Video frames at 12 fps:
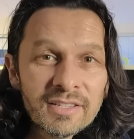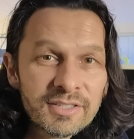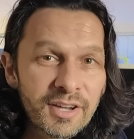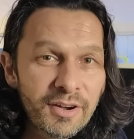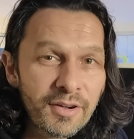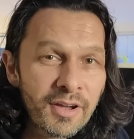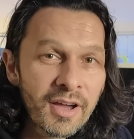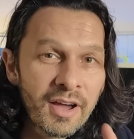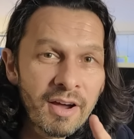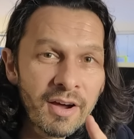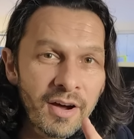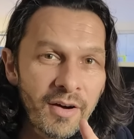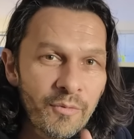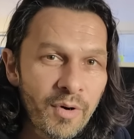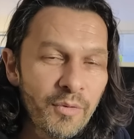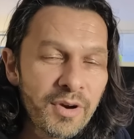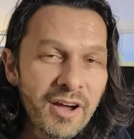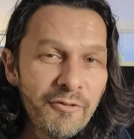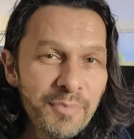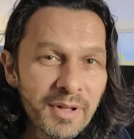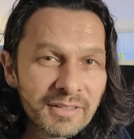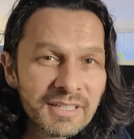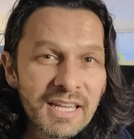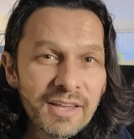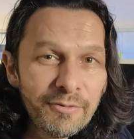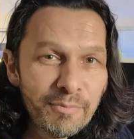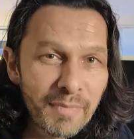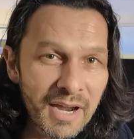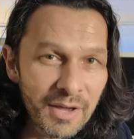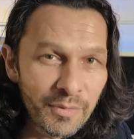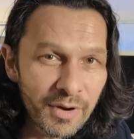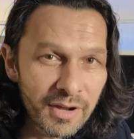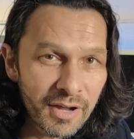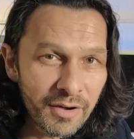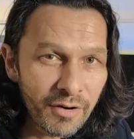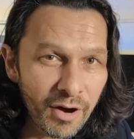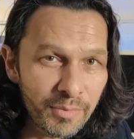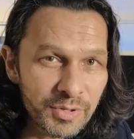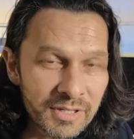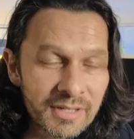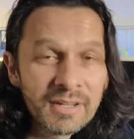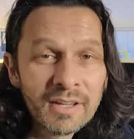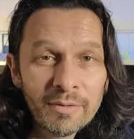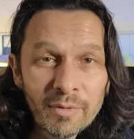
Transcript: So what would I have built if money were no option?